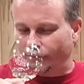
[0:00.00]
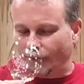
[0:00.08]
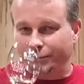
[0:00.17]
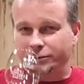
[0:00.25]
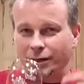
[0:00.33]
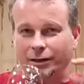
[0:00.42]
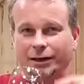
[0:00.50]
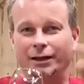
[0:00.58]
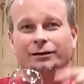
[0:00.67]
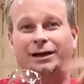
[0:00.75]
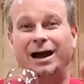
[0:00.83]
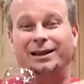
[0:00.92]
I'm telling
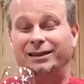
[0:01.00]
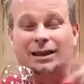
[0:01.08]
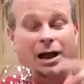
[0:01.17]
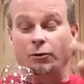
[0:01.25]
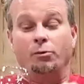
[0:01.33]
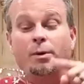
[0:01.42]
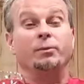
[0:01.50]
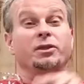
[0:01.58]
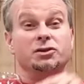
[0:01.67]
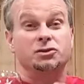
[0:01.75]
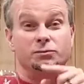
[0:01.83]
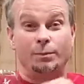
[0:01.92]
you, I remember
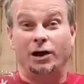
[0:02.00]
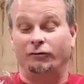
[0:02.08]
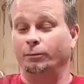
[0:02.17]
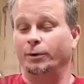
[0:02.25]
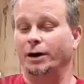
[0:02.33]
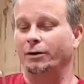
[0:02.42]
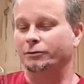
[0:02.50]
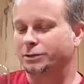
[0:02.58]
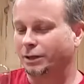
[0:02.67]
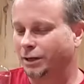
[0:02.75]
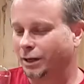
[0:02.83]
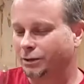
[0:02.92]
this smell from when I was a
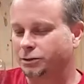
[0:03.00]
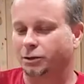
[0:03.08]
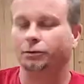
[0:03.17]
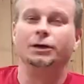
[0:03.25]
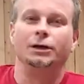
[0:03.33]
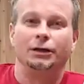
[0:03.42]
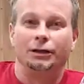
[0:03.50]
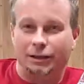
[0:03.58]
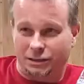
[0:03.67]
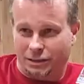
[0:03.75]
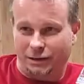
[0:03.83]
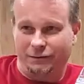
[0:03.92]
kid. So
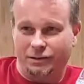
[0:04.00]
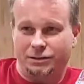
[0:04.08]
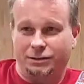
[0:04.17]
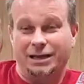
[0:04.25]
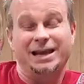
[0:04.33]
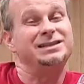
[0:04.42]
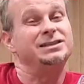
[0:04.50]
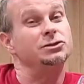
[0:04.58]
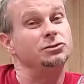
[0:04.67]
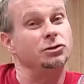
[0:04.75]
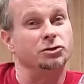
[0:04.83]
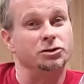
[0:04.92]
let's give this a taste. This
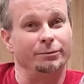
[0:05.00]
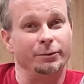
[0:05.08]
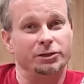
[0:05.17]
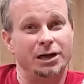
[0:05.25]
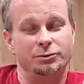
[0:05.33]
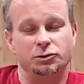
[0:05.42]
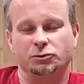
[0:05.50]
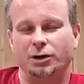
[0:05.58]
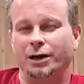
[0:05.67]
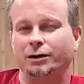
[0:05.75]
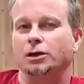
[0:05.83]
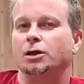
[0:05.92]
is our Summertime
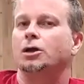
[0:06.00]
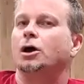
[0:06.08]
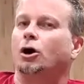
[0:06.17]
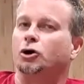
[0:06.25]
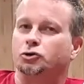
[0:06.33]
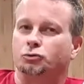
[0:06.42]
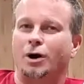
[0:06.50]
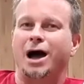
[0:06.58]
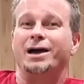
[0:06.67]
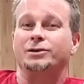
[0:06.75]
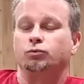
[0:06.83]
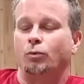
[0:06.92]
Strut, our
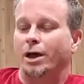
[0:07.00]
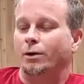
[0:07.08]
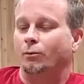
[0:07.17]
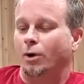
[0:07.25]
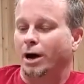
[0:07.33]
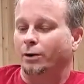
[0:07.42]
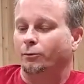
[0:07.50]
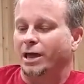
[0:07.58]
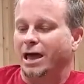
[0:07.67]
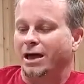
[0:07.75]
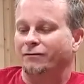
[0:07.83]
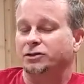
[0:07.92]
driest white wine we
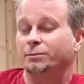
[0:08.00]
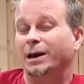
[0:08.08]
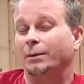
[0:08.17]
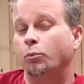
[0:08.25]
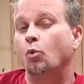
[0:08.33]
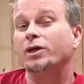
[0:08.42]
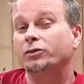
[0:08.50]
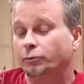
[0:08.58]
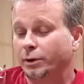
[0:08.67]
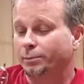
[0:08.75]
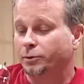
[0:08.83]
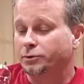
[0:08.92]
have. It's about a
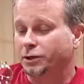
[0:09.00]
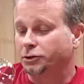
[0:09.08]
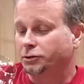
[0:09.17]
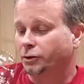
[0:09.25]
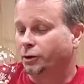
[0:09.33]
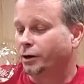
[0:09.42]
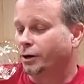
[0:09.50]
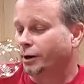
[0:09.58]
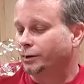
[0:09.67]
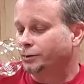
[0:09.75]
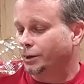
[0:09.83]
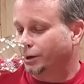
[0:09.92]
0.3% sugar
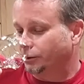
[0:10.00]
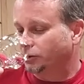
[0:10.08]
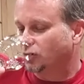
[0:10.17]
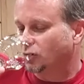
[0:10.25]
content.